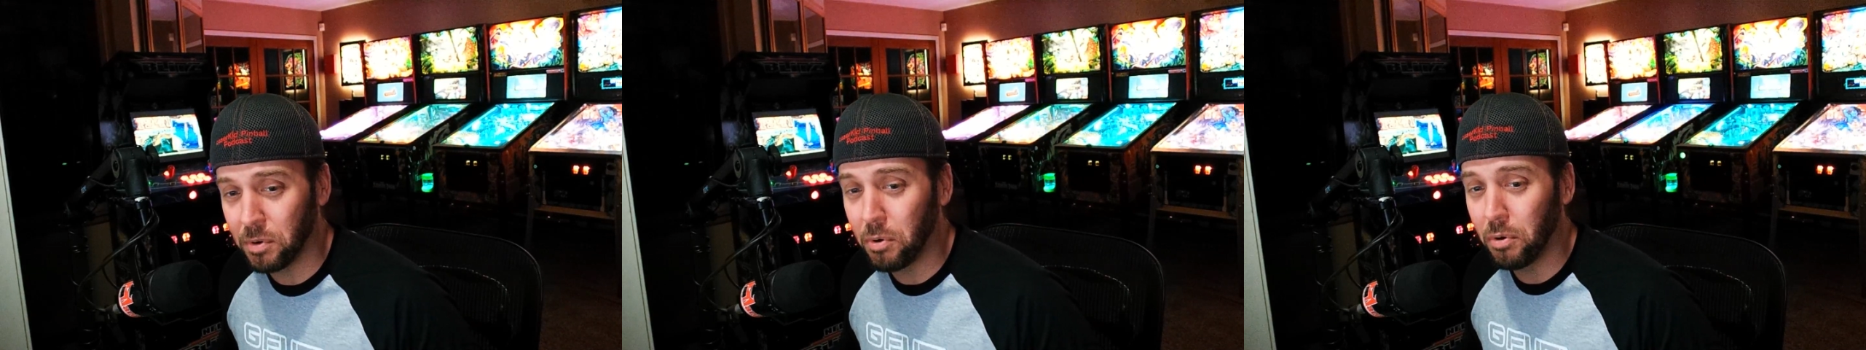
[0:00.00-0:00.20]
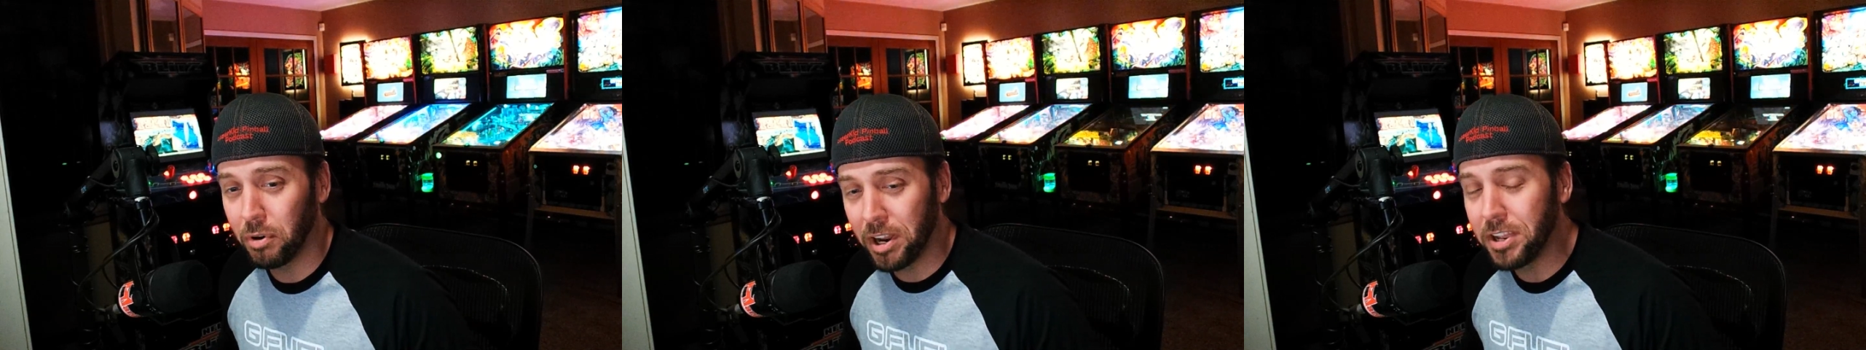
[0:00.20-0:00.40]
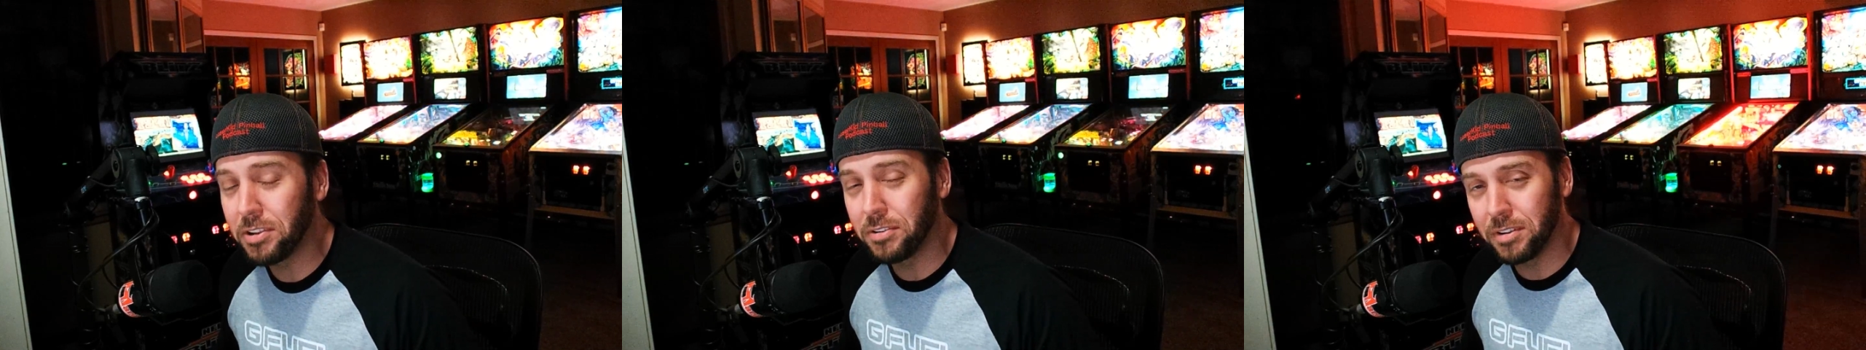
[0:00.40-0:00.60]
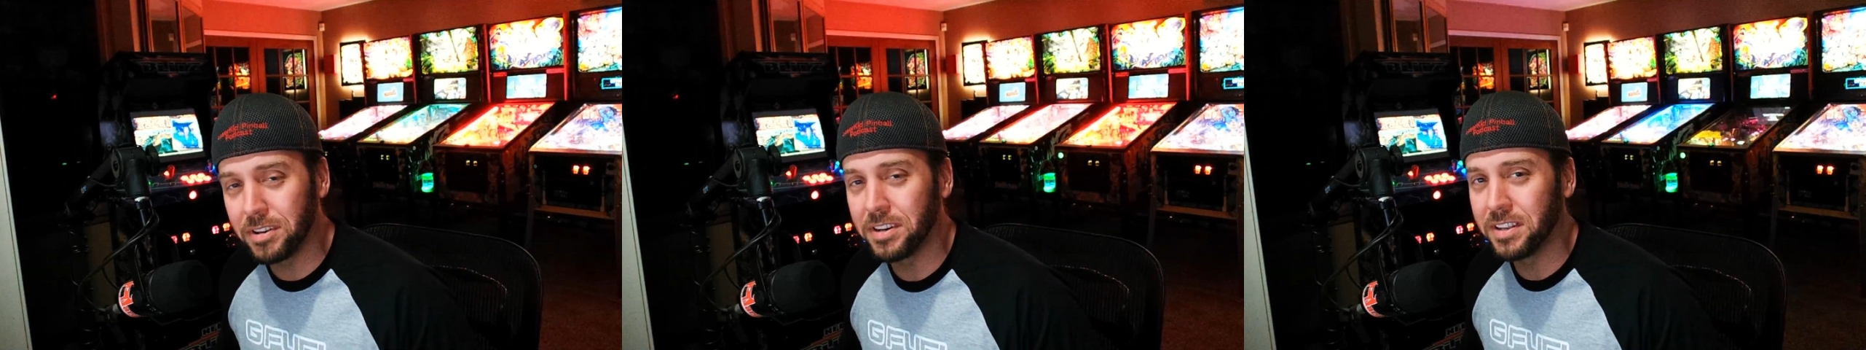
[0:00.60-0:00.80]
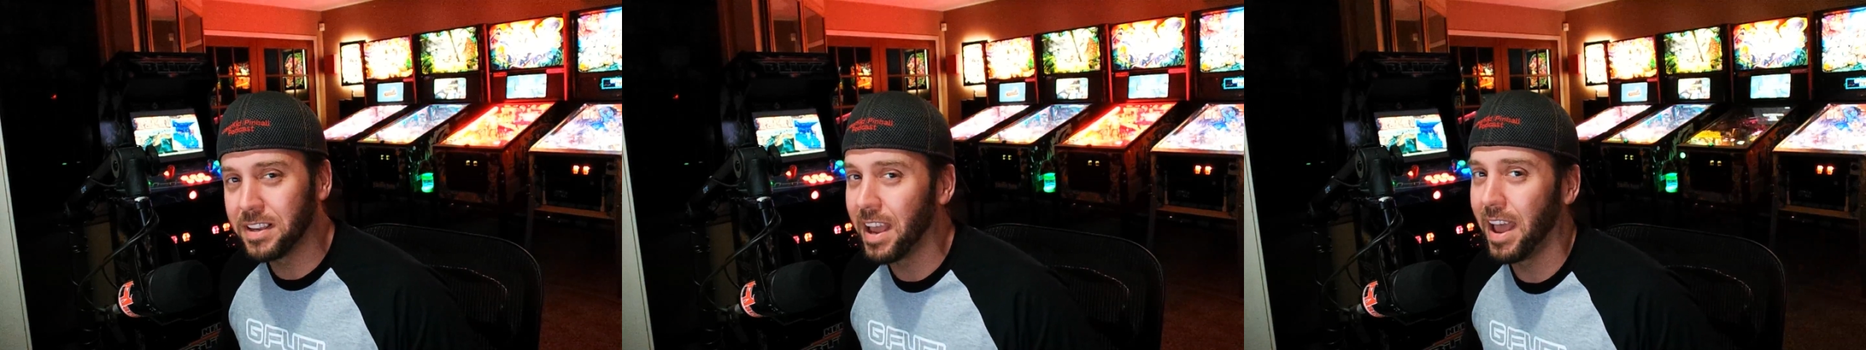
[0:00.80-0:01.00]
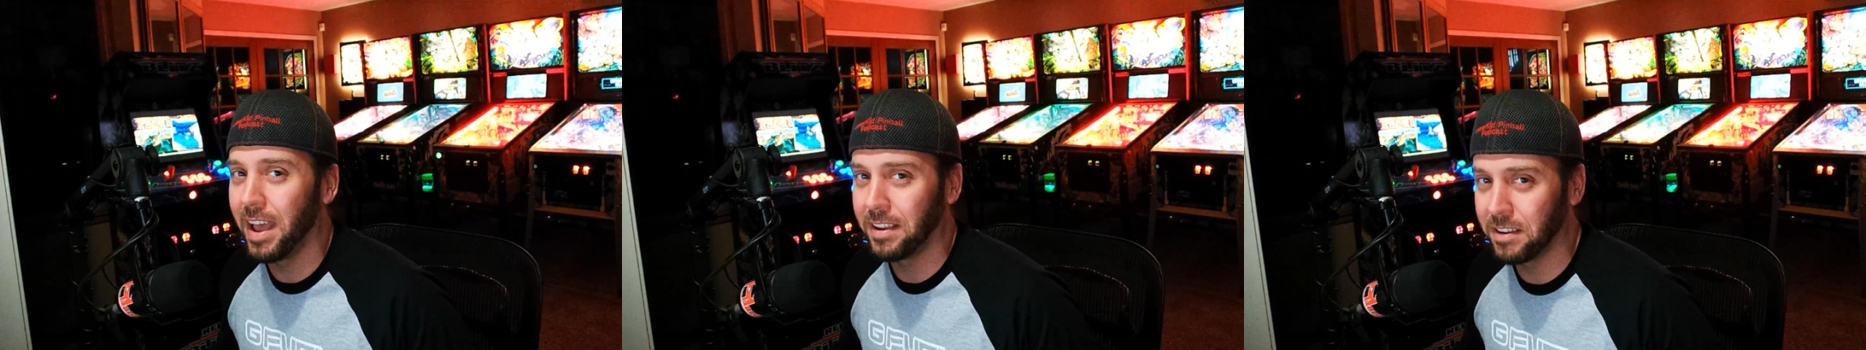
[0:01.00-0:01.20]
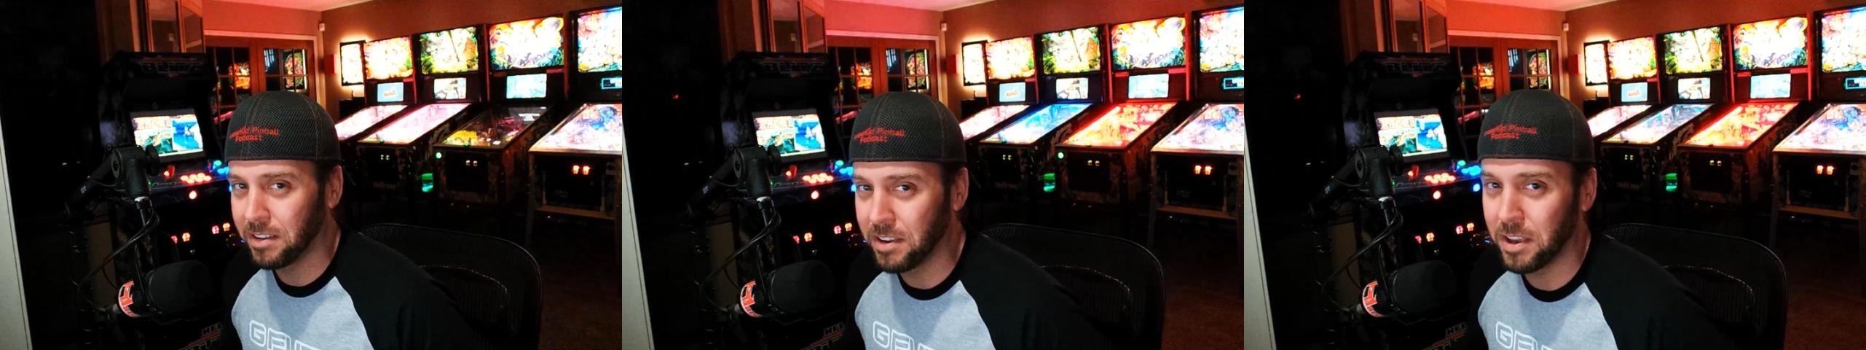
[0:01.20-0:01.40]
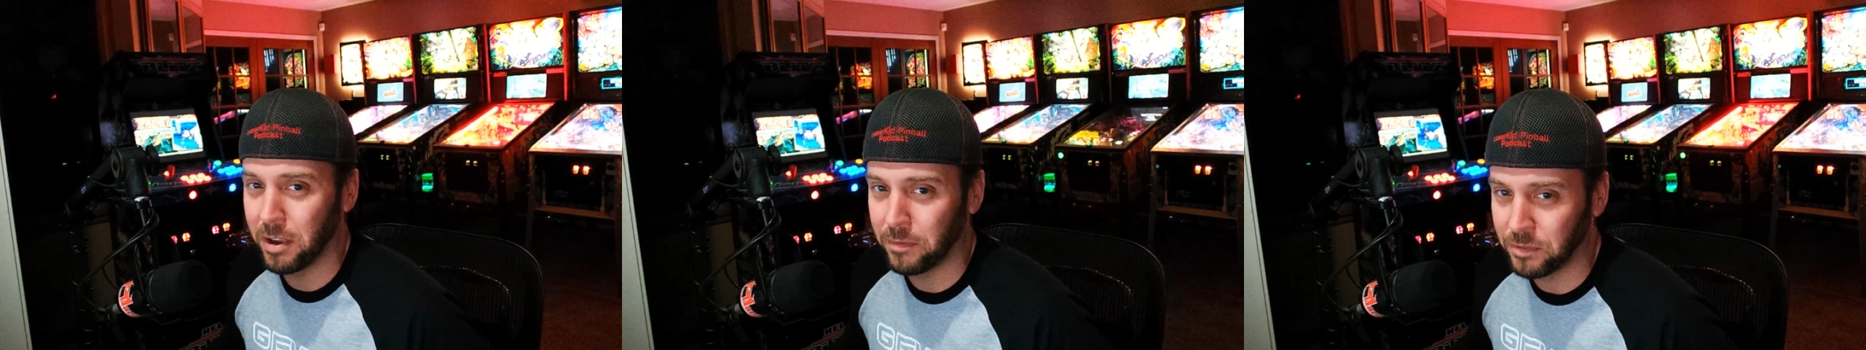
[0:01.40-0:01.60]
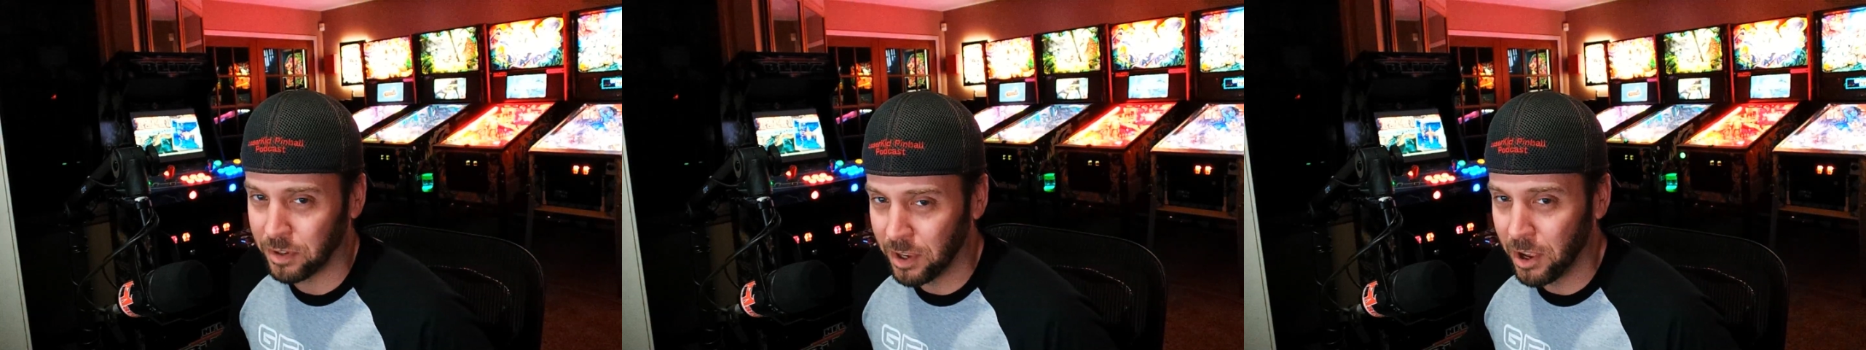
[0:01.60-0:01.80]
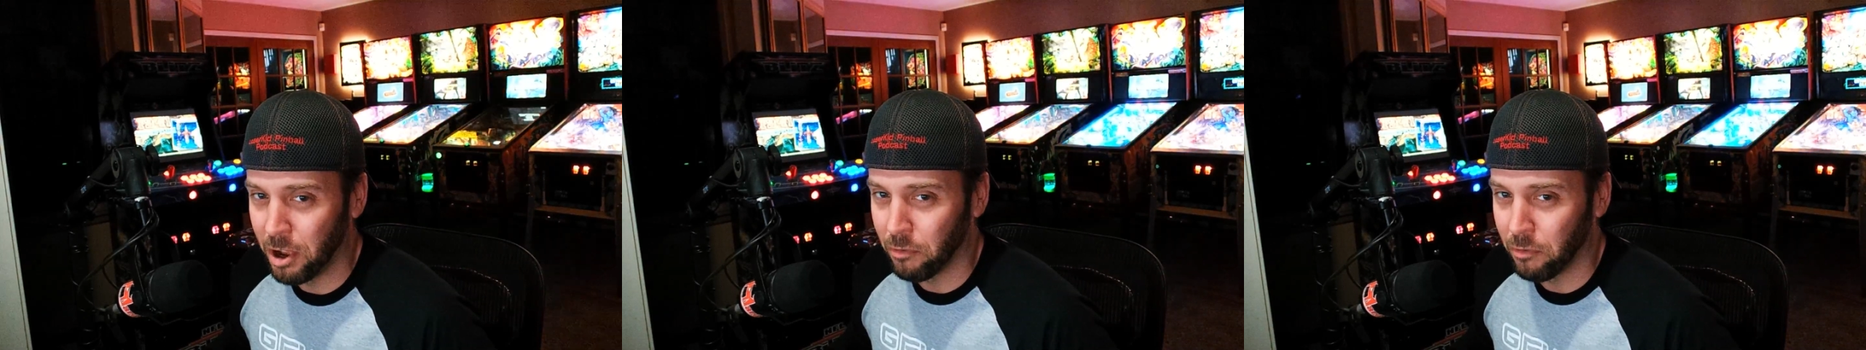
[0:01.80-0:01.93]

or a good gag gift